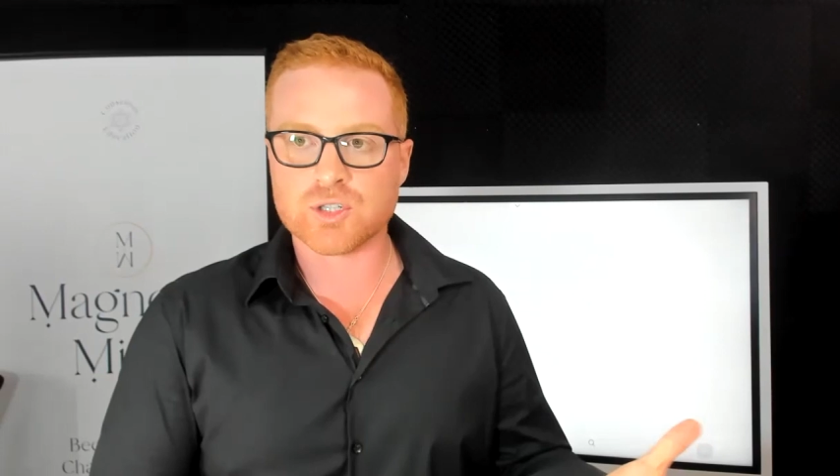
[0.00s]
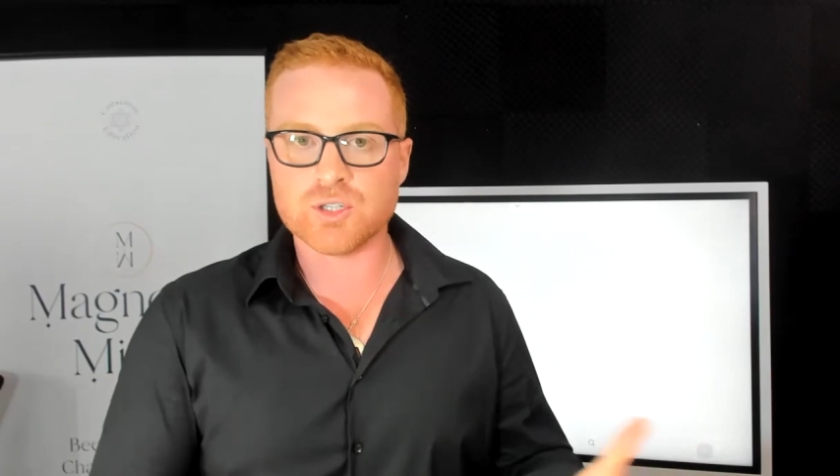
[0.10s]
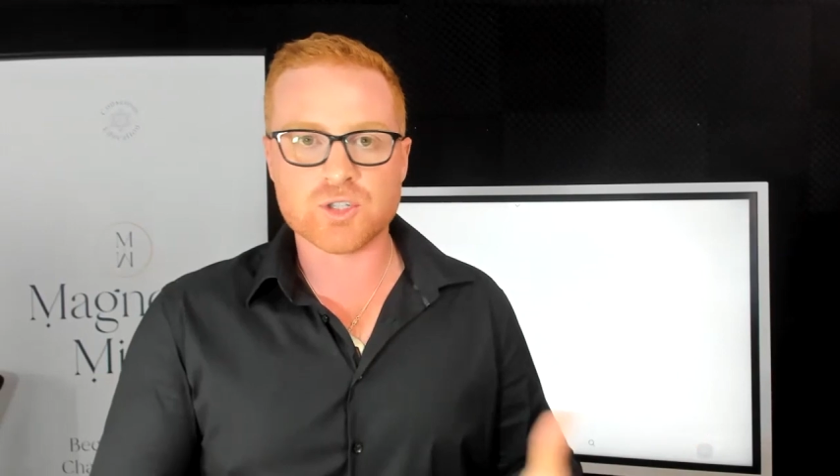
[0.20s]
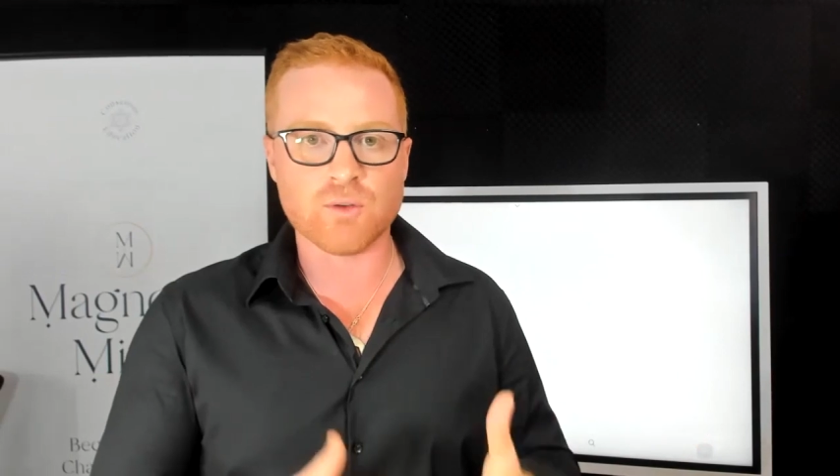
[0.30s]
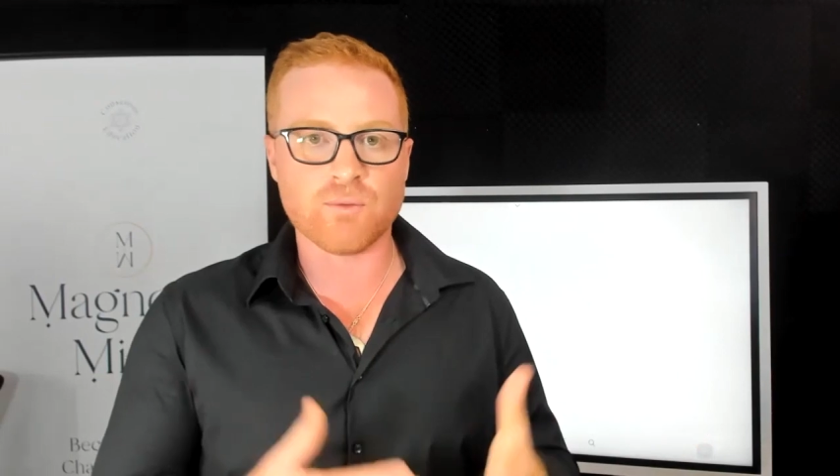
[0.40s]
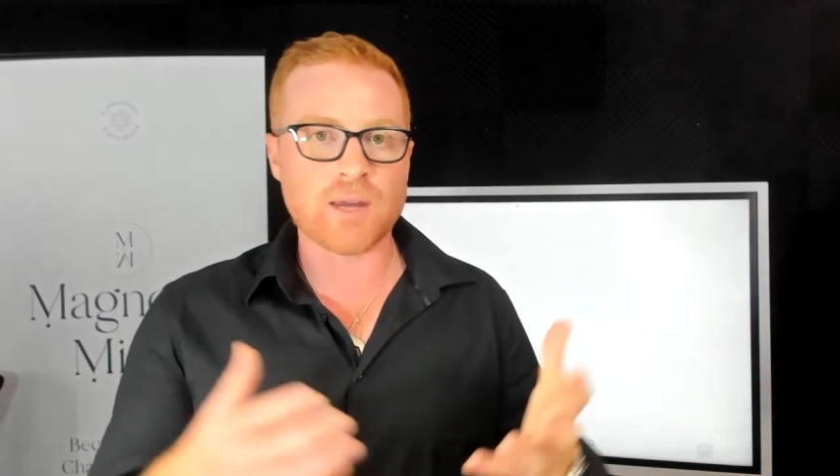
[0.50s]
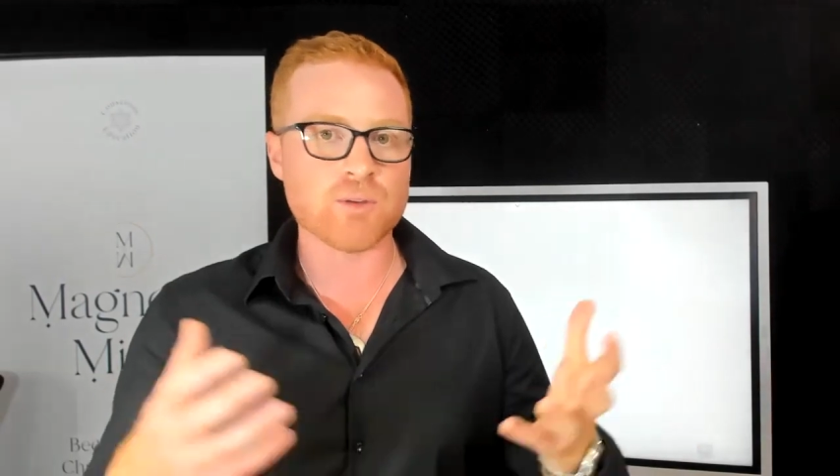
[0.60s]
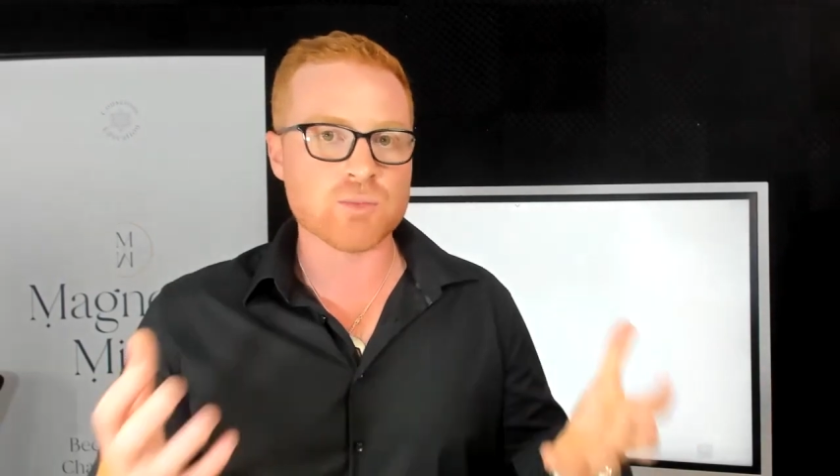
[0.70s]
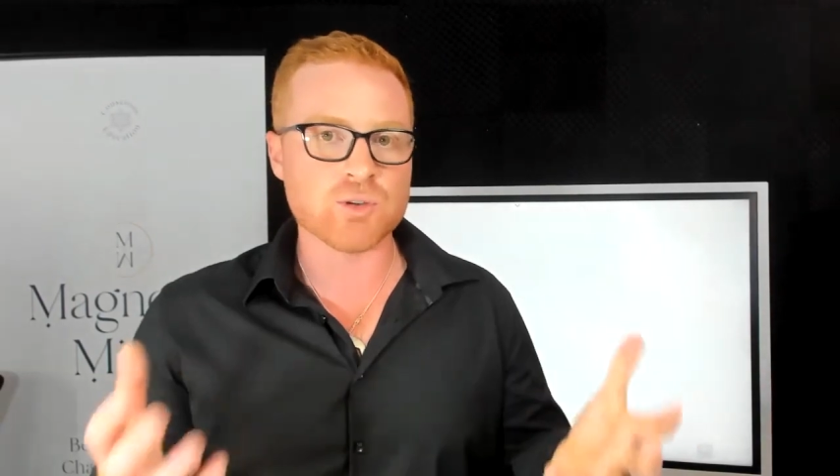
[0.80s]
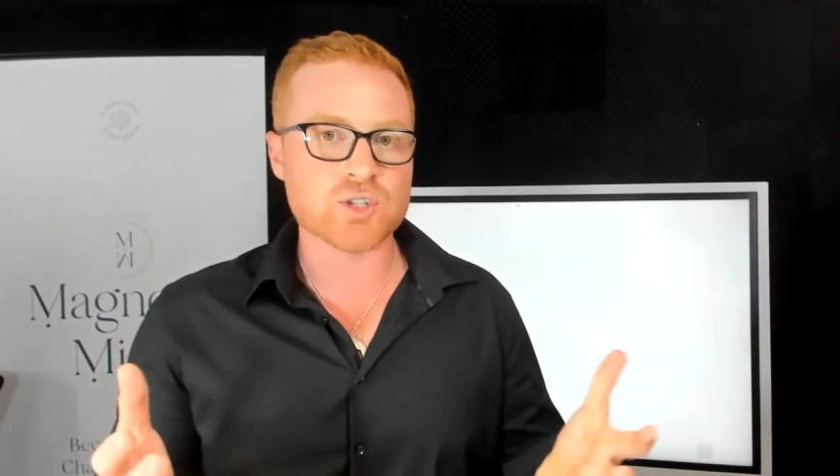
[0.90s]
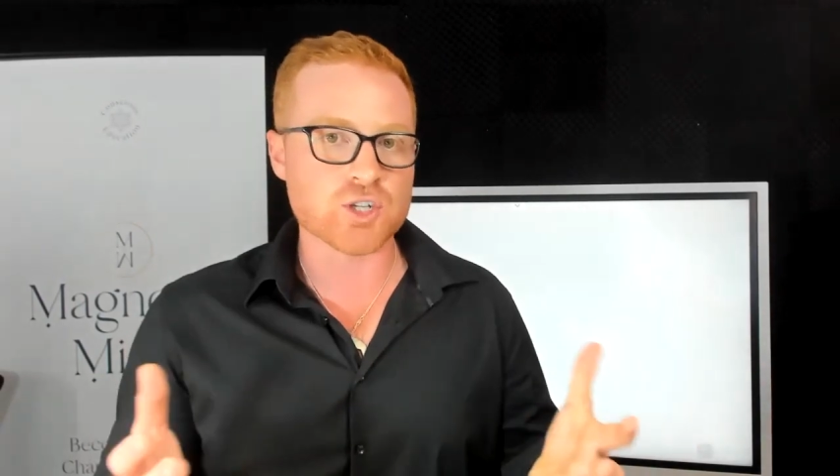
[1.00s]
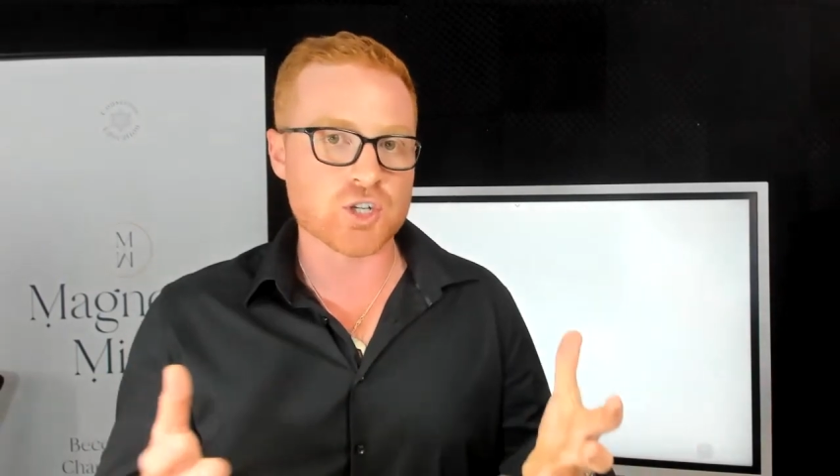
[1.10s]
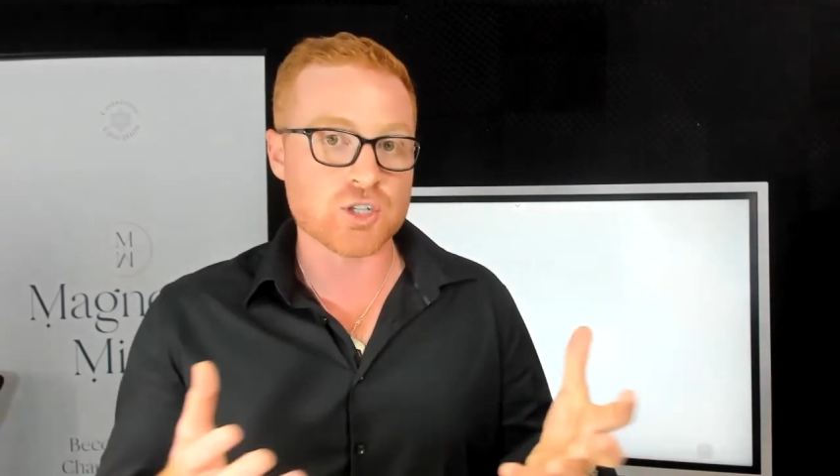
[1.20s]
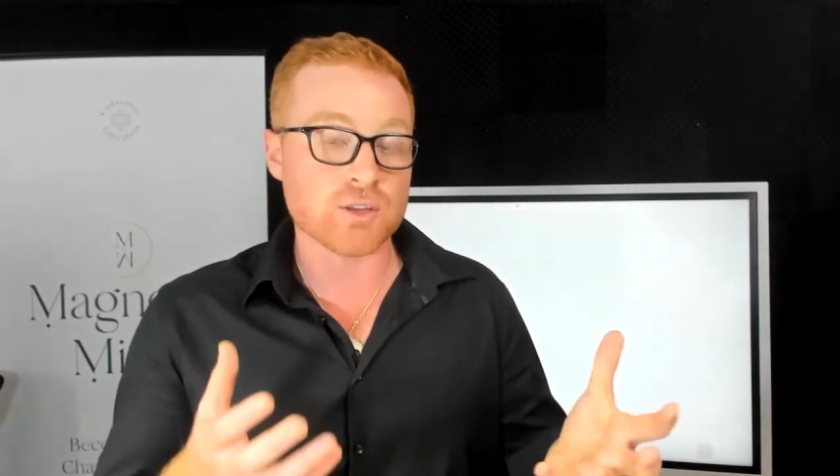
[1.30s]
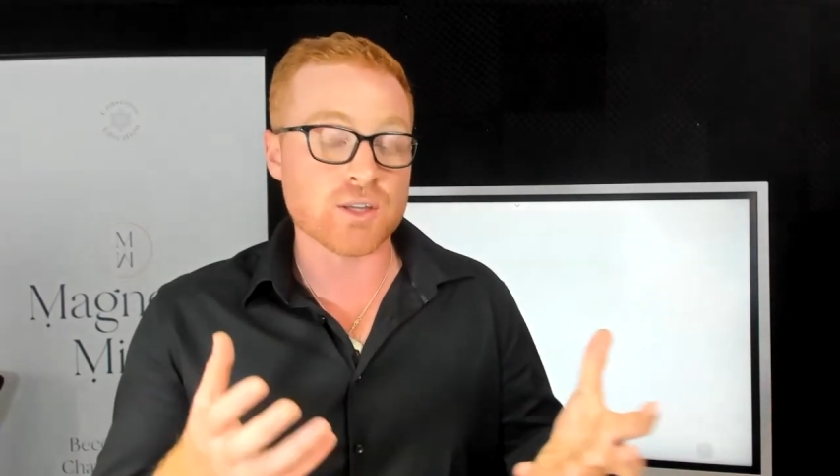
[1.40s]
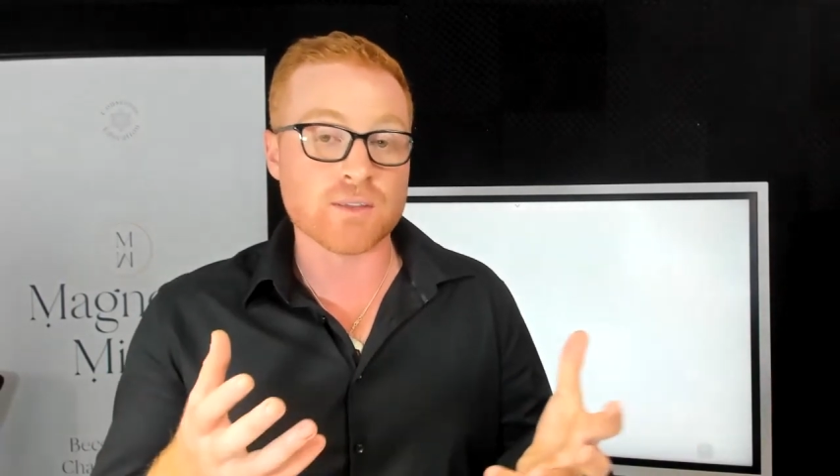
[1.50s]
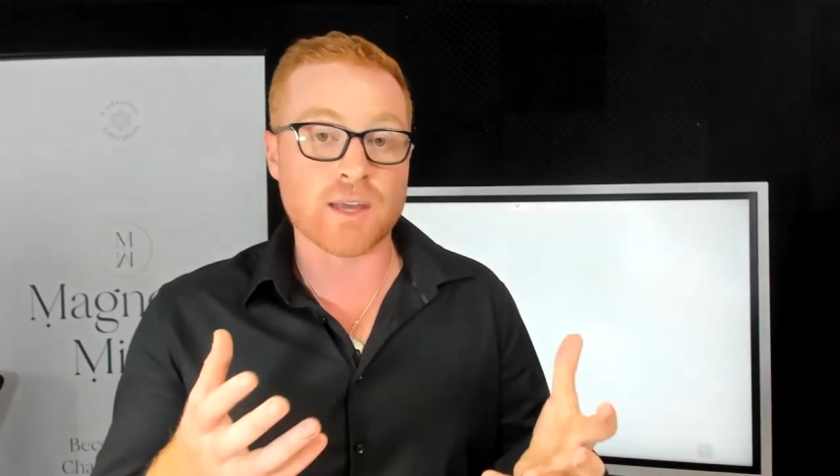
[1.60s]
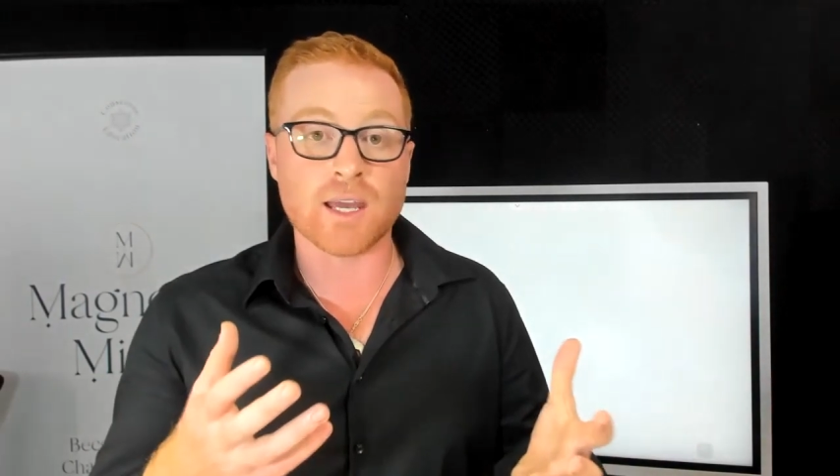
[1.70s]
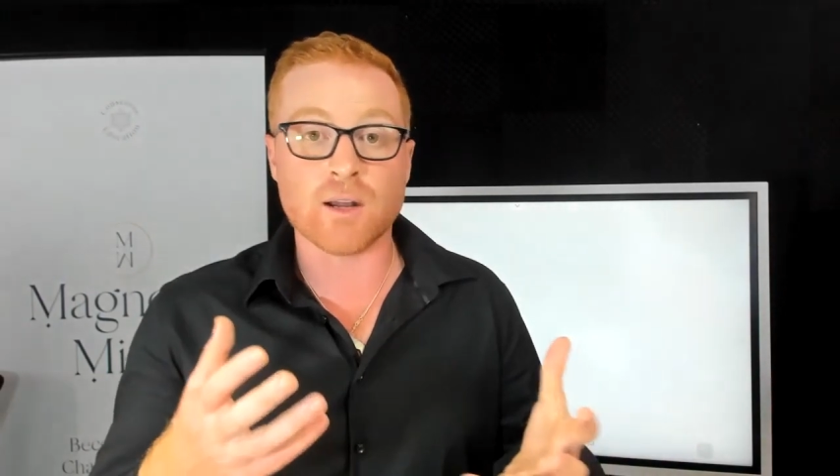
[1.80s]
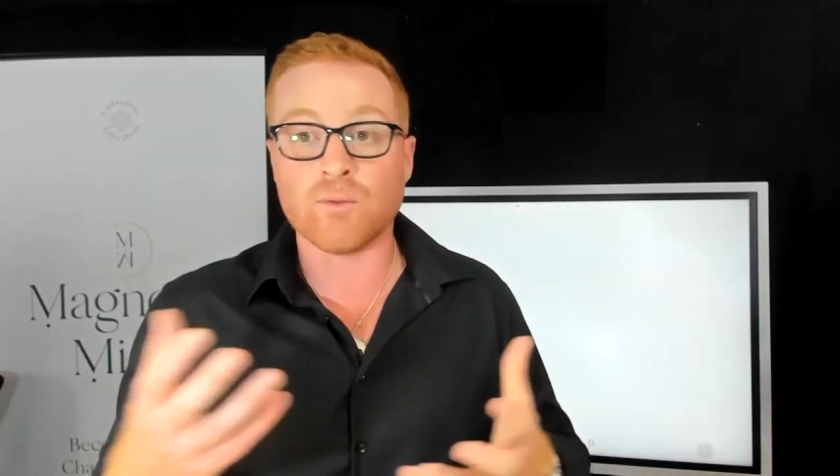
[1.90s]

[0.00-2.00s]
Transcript: Does your favorite musician do you think they had a